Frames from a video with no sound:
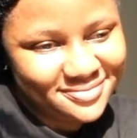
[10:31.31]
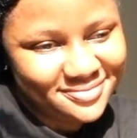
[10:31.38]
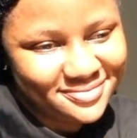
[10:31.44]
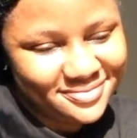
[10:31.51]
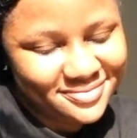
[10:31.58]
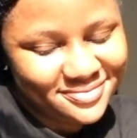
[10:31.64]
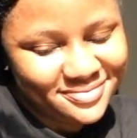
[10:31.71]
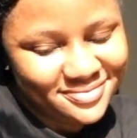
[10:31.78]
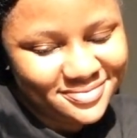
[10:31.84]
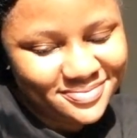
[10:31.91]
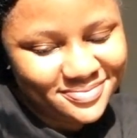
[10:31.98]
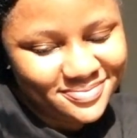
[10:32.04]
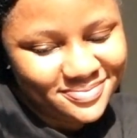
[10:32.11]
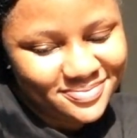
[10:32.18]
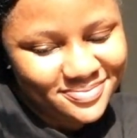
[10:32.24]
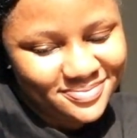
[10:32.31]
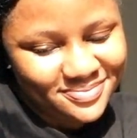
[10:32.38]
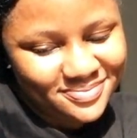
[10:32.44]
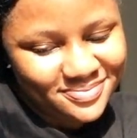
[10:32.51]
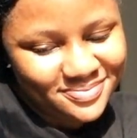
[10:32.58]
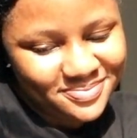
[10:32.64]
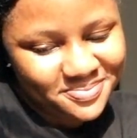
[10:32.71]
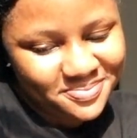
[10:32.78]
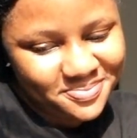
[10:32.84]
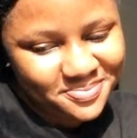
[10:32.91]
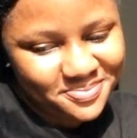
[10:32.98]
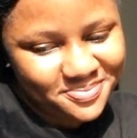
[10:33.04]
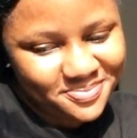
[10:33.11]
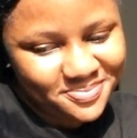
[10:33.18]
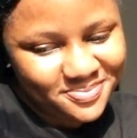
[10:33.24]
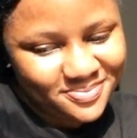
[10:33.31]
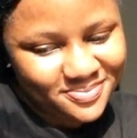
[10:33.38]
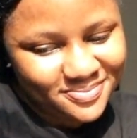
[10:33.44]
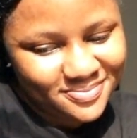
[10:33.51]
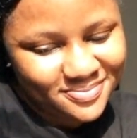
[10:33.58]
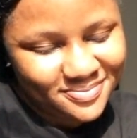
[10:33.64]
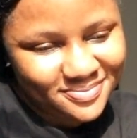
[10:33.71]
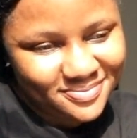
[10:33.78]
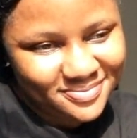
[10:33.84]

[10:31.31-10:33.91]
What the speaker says: She said, oh, you're welcome. Like my team.